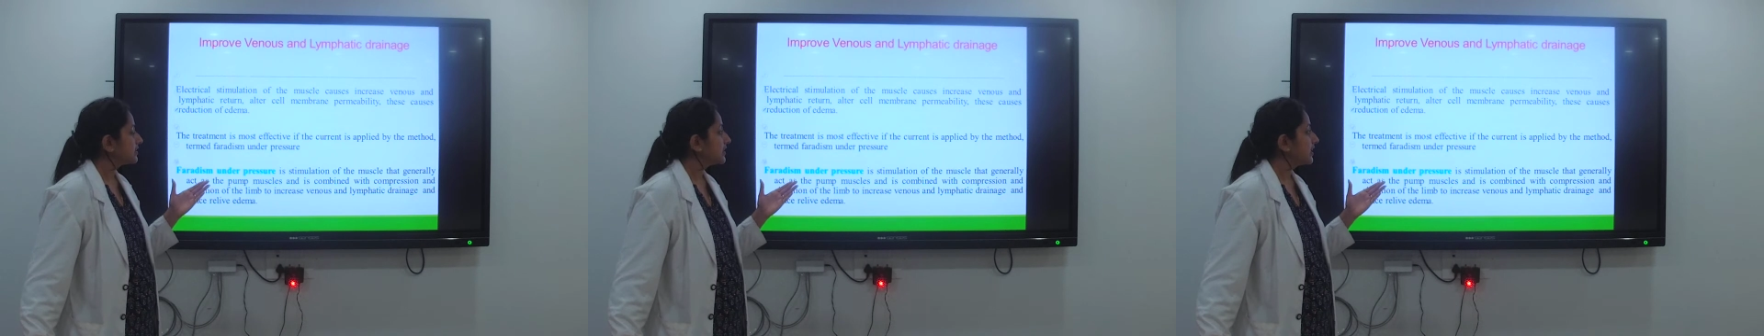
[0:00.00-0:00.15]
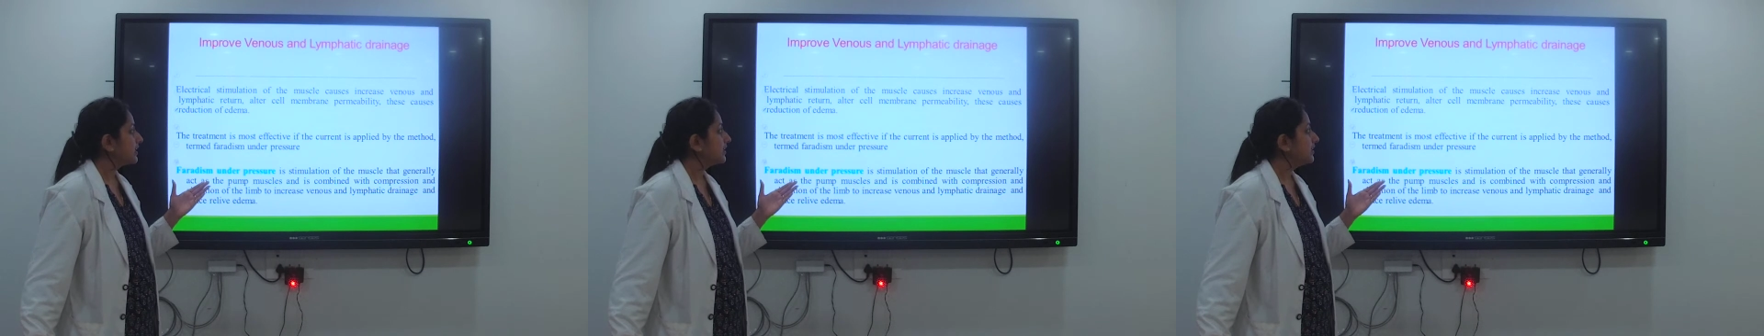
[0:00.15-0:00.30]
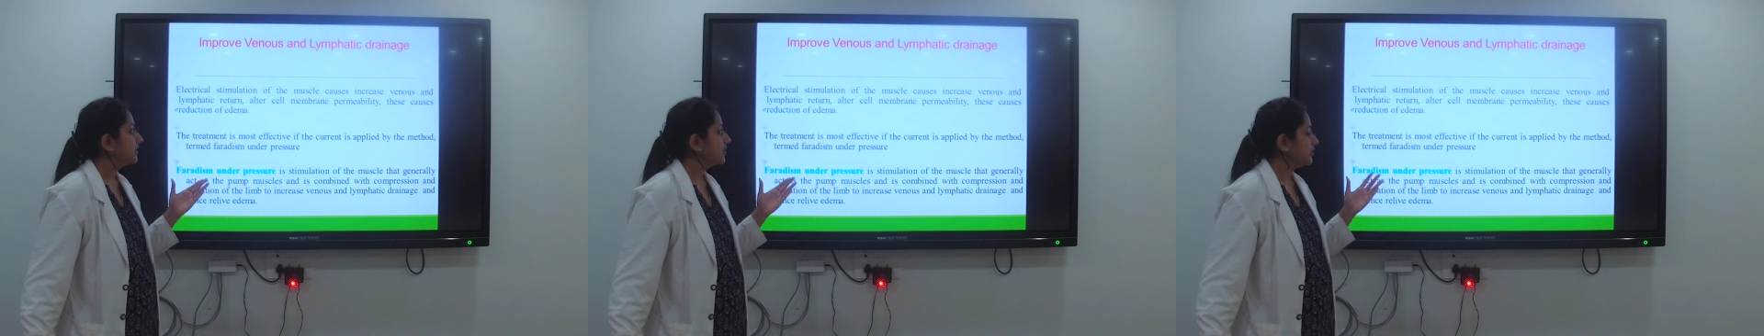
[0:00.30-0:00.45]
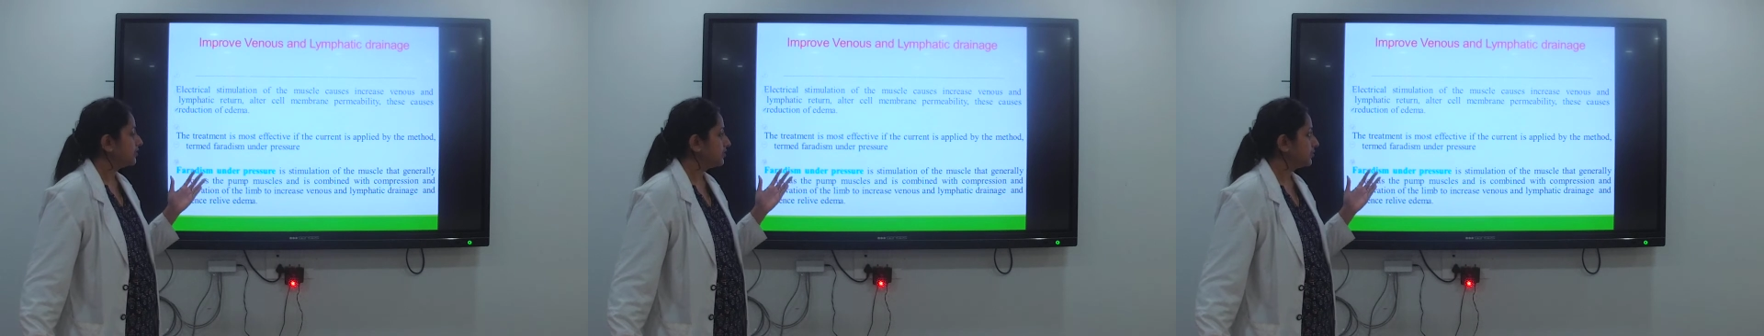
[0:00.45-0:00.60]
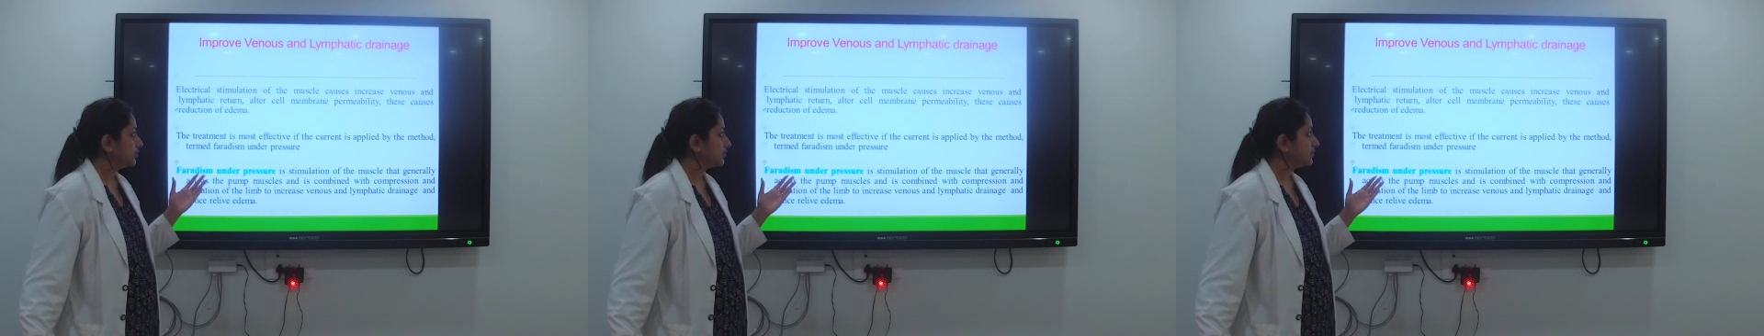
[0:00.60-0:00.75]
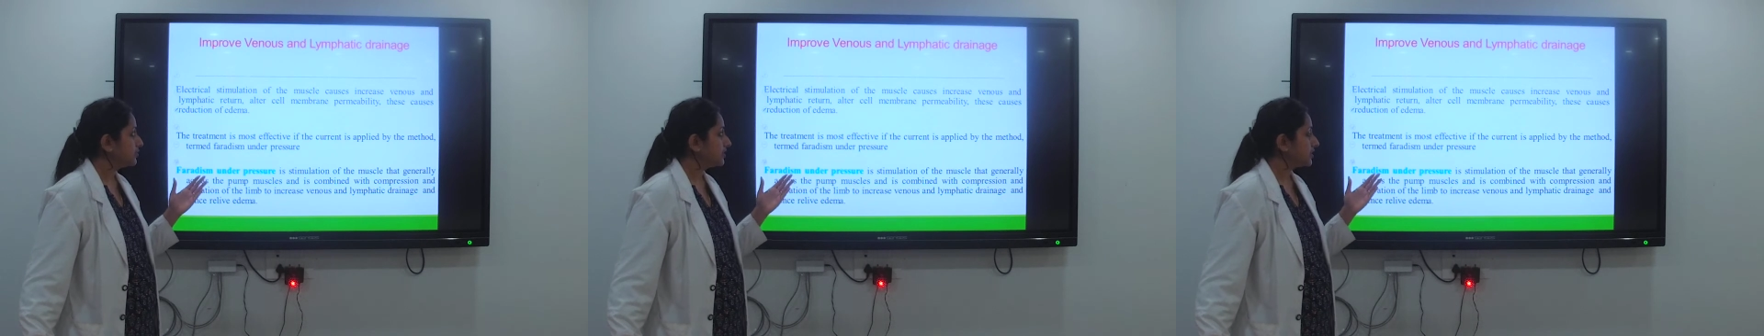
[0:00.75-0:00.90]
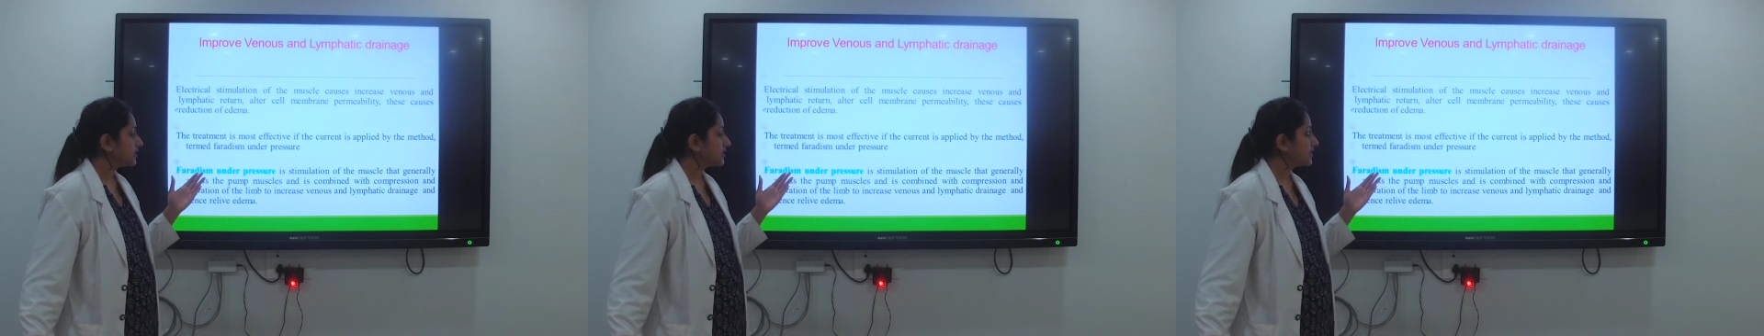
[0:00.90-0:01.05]
that
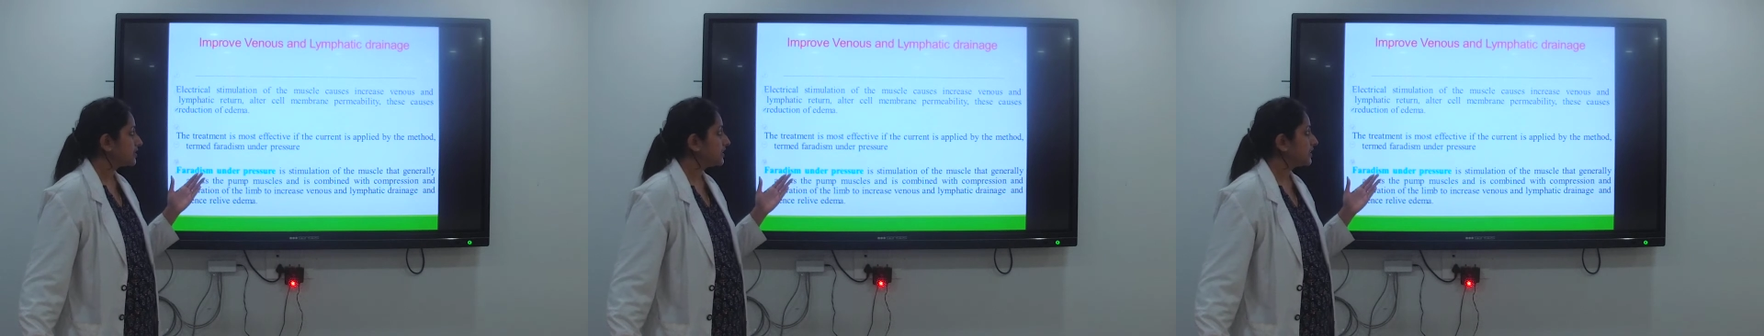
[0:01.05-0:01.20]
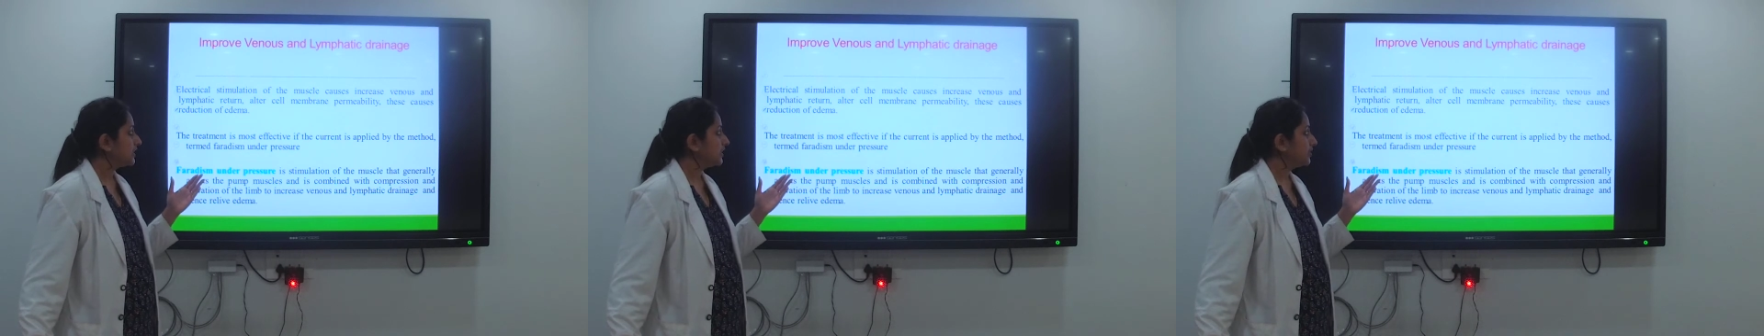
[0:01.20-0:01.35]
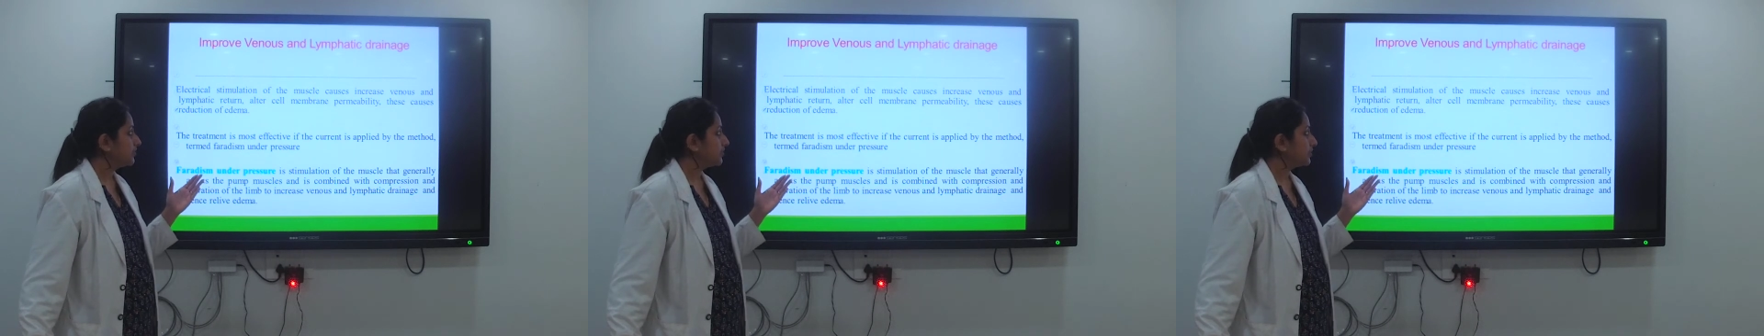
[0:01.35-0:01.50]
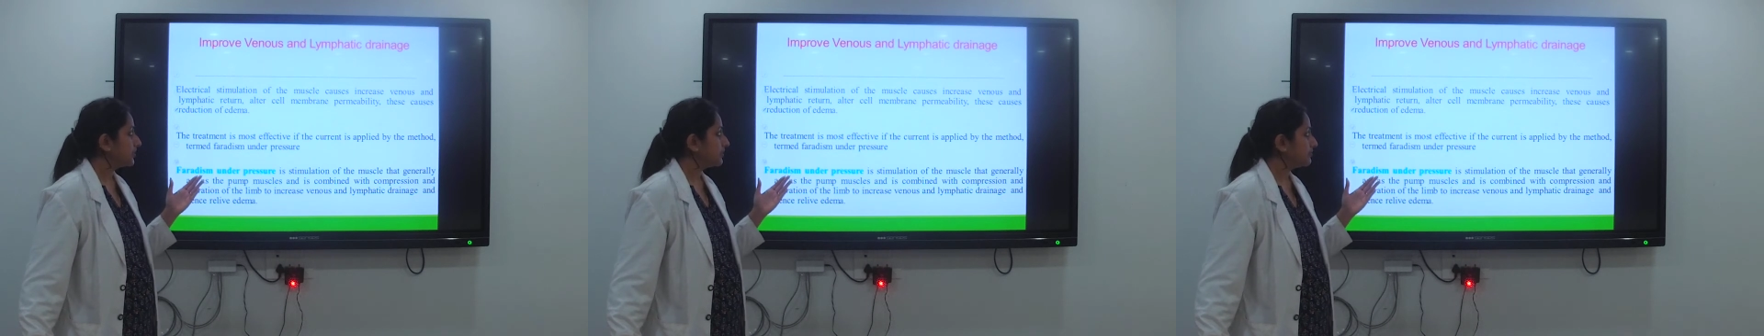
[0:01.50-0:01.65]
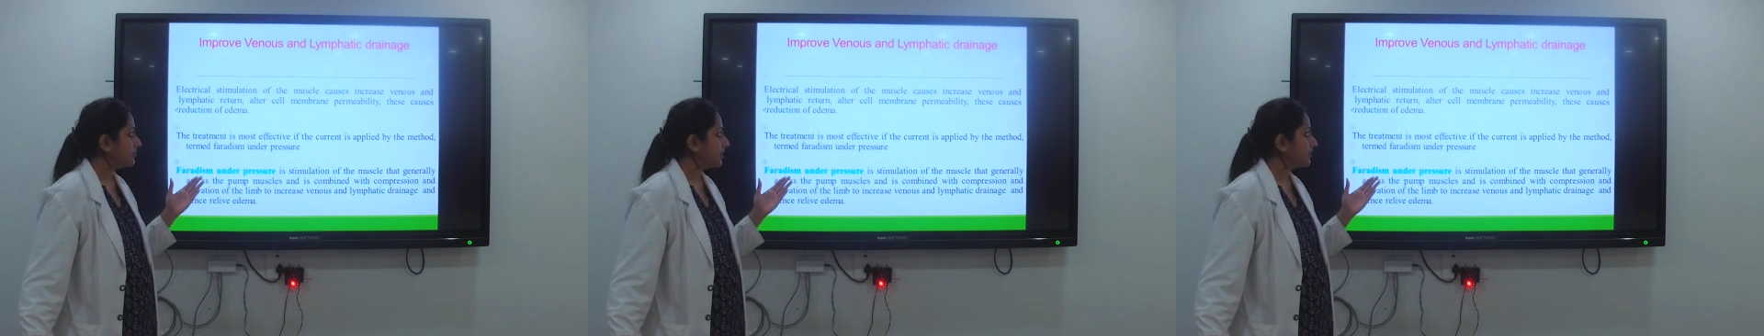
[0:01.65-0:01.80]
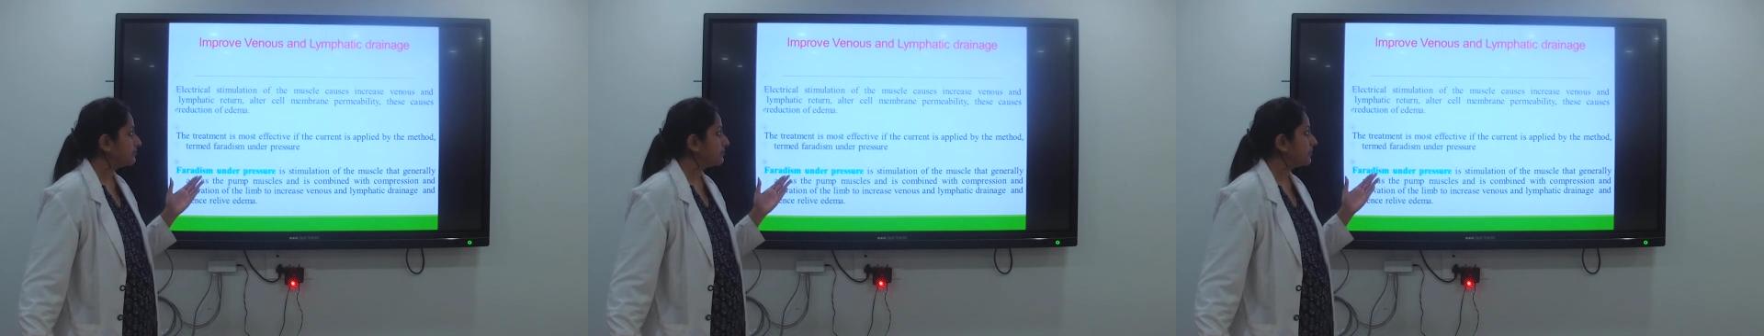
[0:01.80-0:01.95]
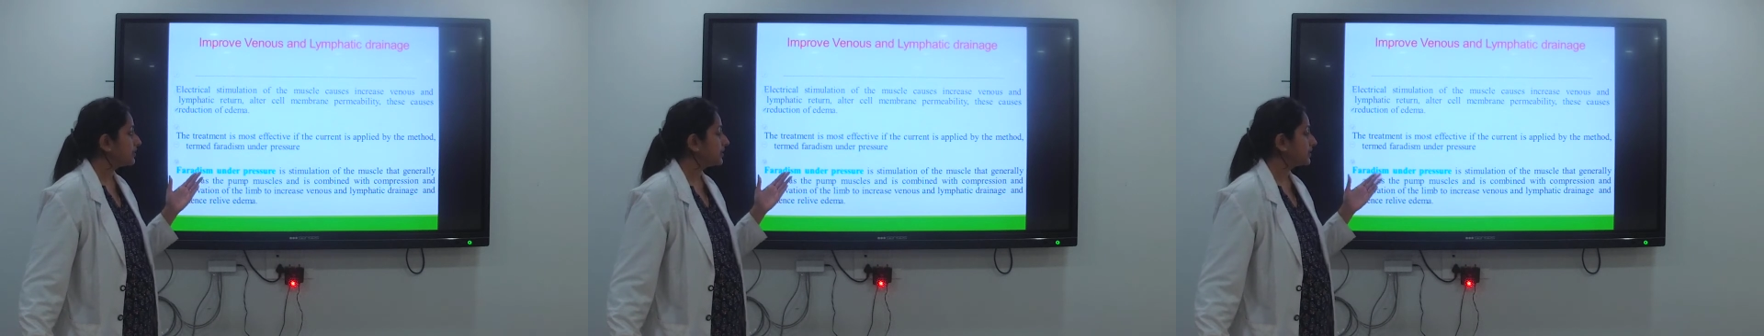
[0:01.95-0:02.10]
you just need to
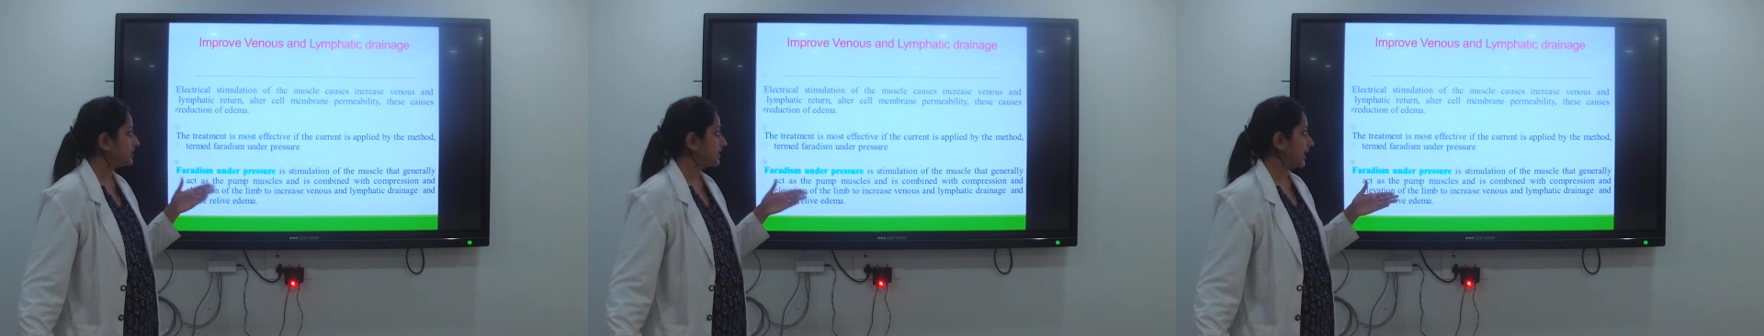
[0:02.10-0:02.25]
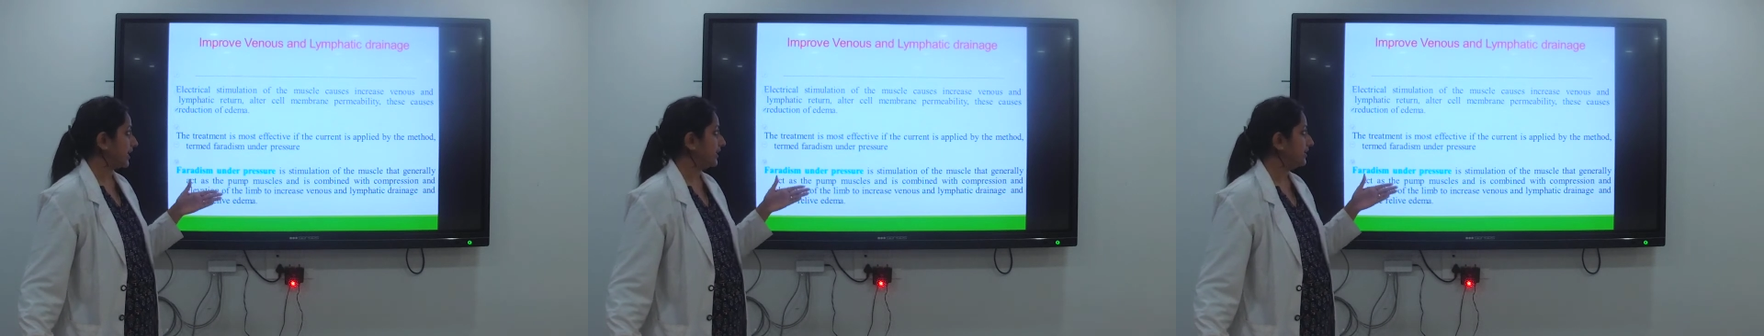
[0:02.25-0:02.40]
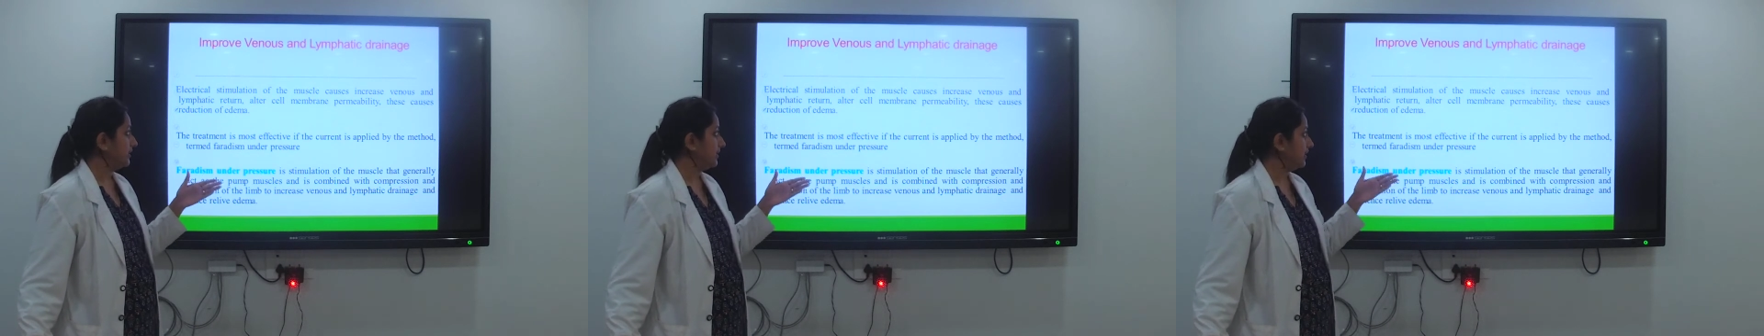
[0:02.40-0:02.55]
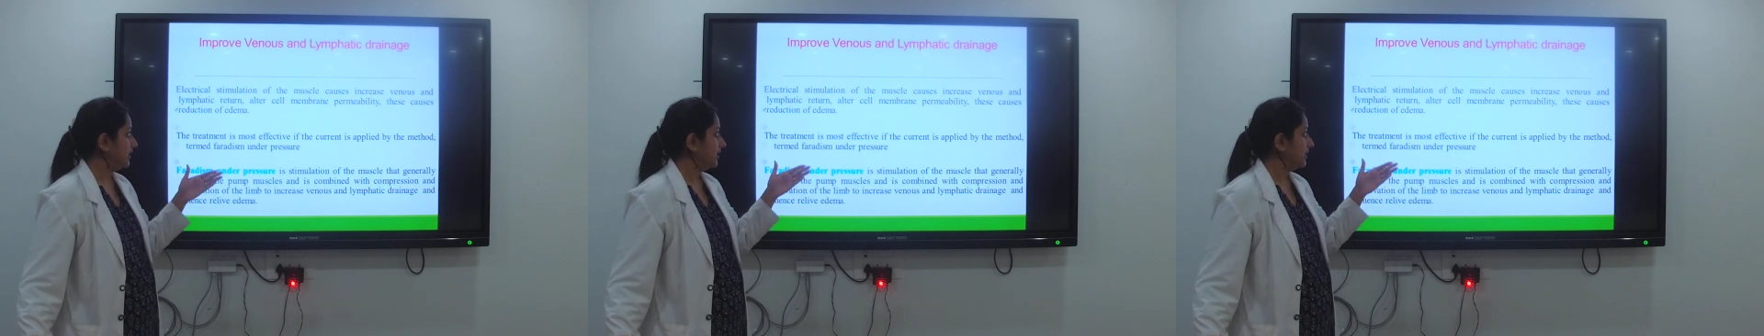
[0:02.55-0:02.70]
remember that